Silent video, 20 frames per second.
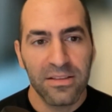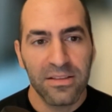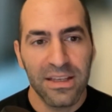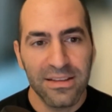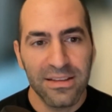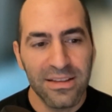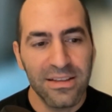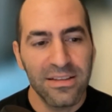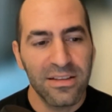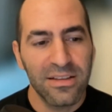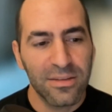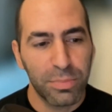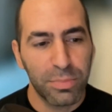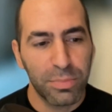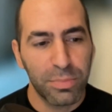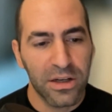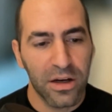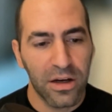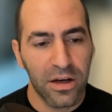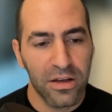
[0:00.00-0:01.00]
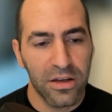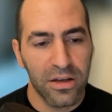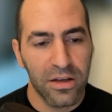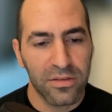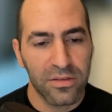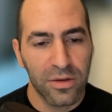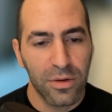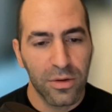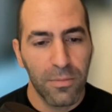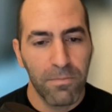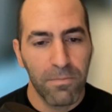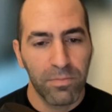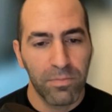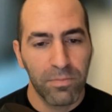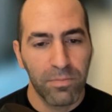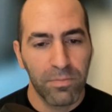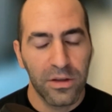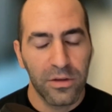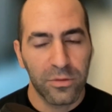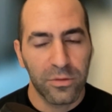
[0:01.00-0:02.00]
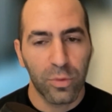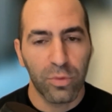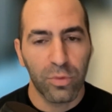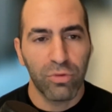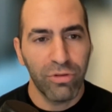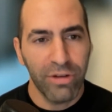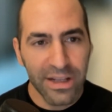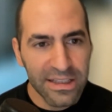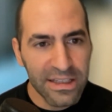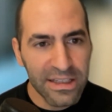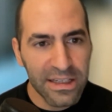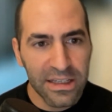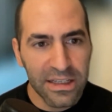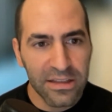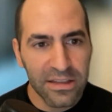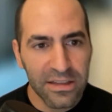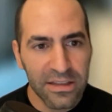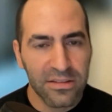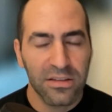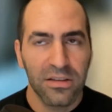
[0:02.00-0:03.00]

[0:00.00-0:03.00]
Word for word: they did this because so Reddit,